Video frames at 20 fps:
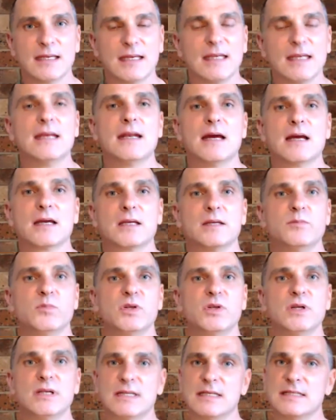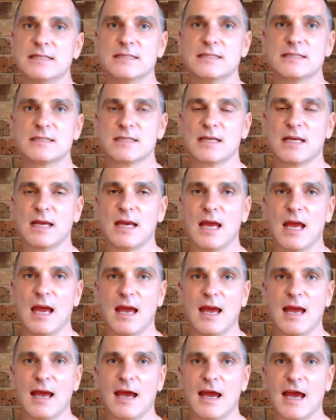in our communities.
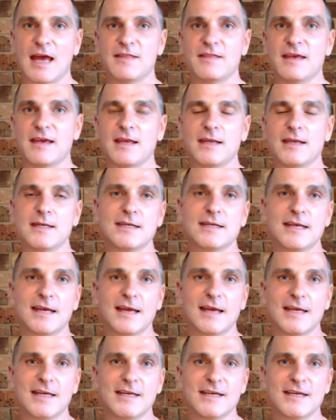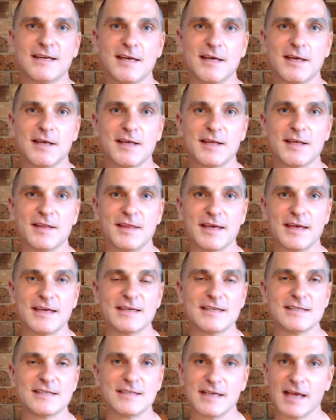And then
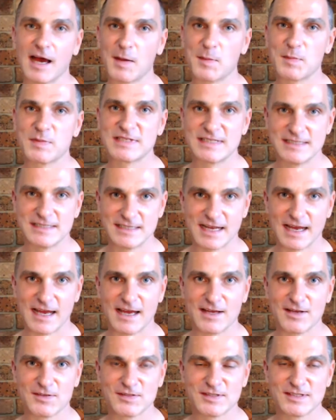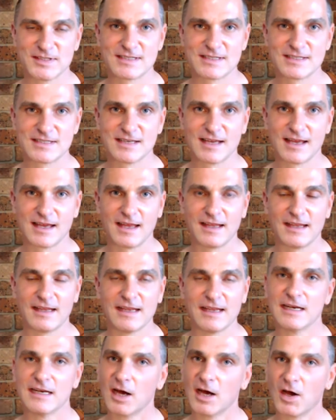there's the ups and downs
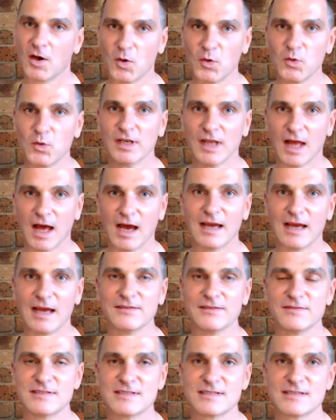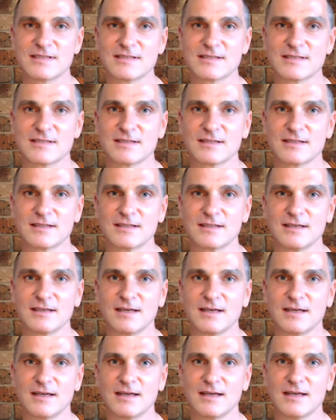in our own lives,
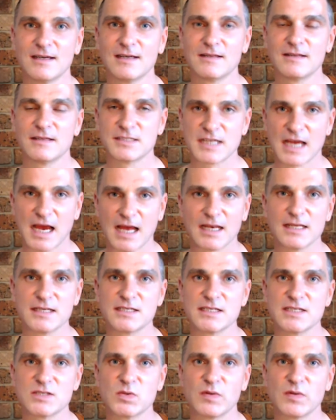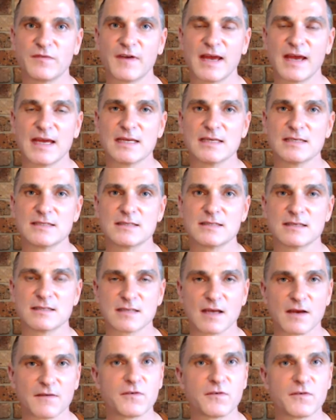the challenges we face, the
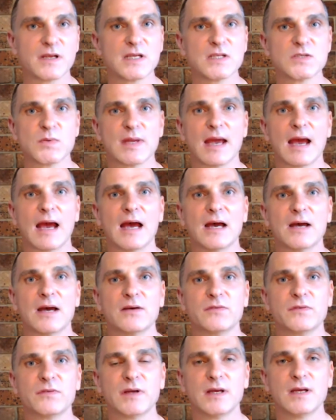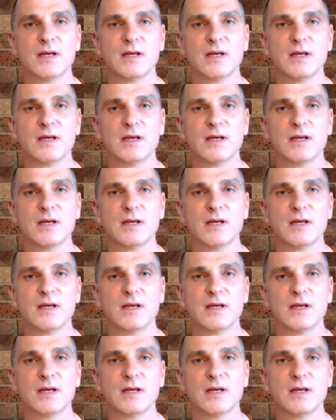sufferings we have,